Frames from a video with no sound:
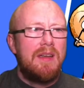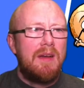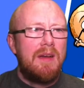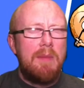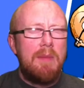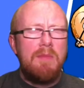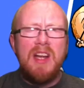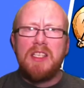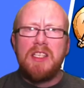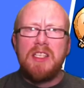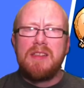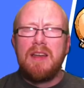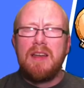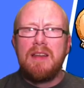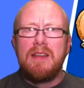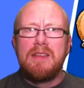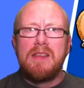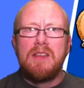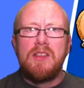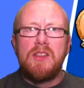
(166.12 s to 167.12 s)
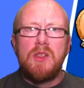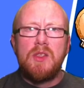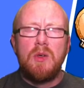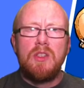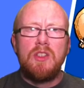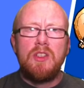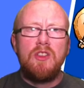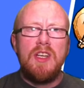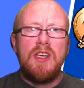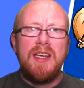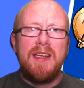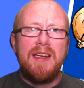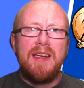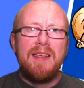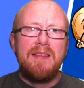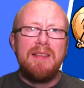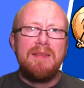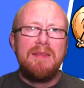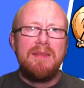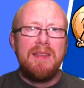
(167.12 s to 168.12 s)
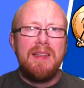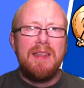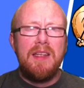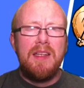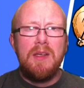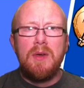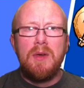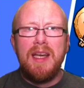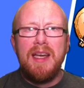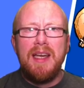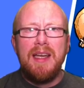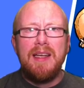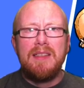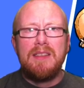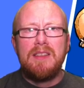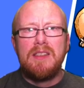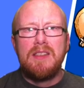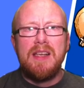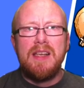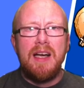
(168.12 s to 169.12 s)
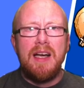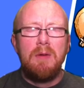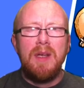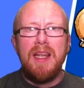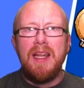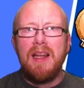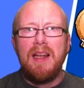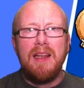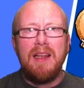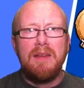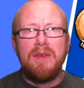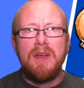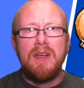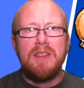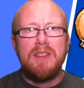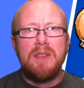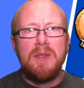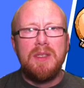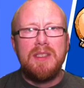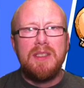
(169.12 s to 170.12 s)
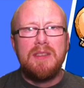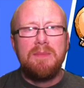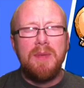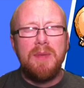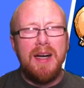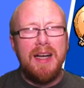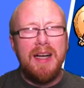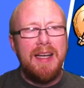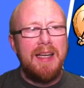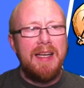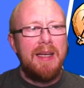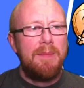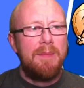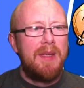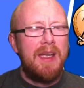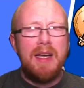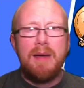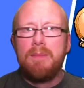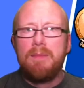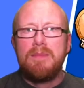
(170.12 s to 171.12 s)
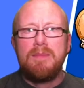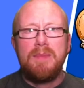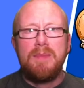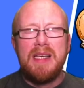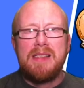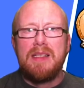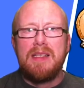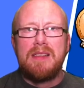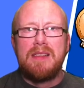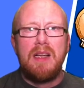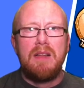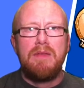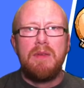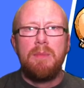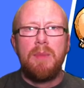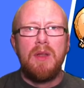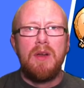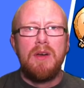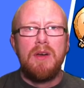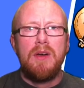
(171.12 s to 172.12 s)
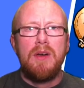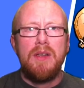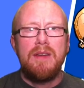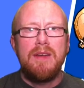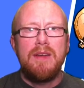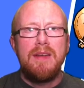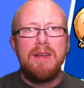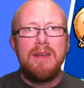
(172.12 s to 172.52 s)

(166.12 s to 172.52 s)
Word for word: I'm registered as a sole trader in the UK. It's just how legally you've got to do it. But um, yeah, I'm basically self-employed.